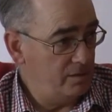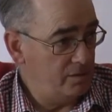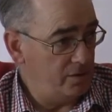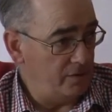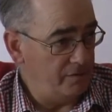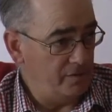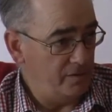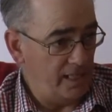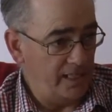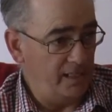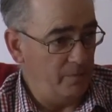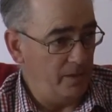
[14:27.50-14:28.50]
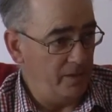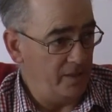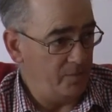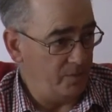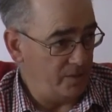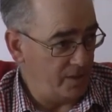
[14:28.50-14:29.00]
soft-headed about
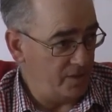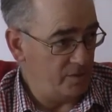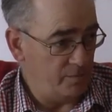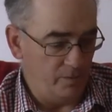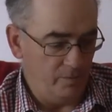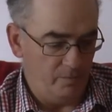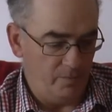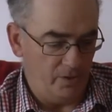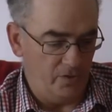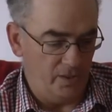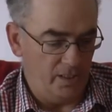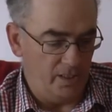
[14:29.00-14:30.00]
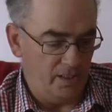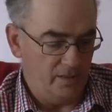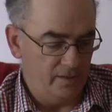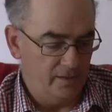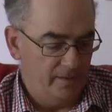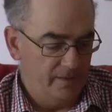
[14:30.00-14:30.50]
this, be sensible, be on your guard.
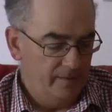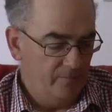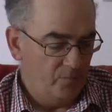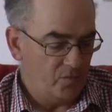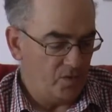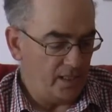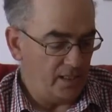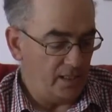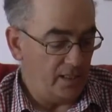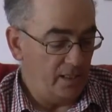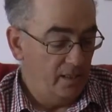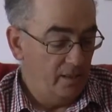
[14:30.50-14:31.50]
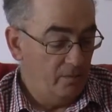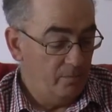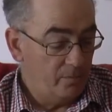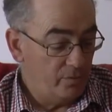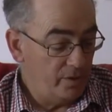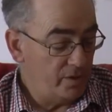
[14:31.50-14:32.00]
Secondly,
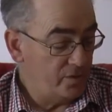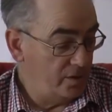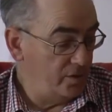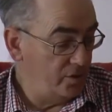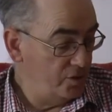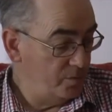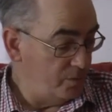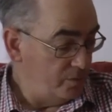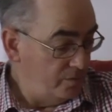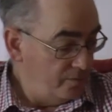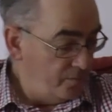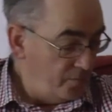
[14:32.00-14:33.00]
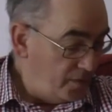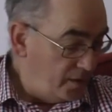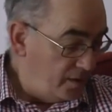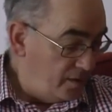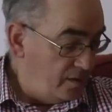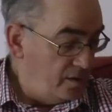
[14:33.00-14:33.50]
preach the gospel.
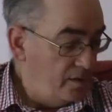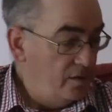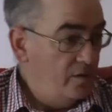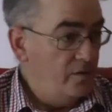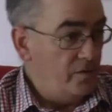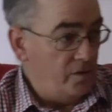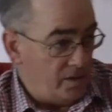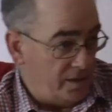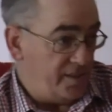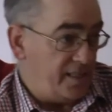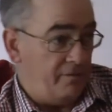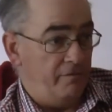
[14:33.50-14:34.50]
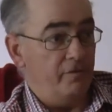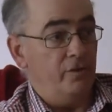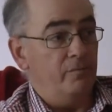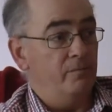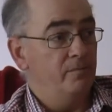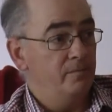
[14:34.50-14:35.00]
Thirdly, stand firm.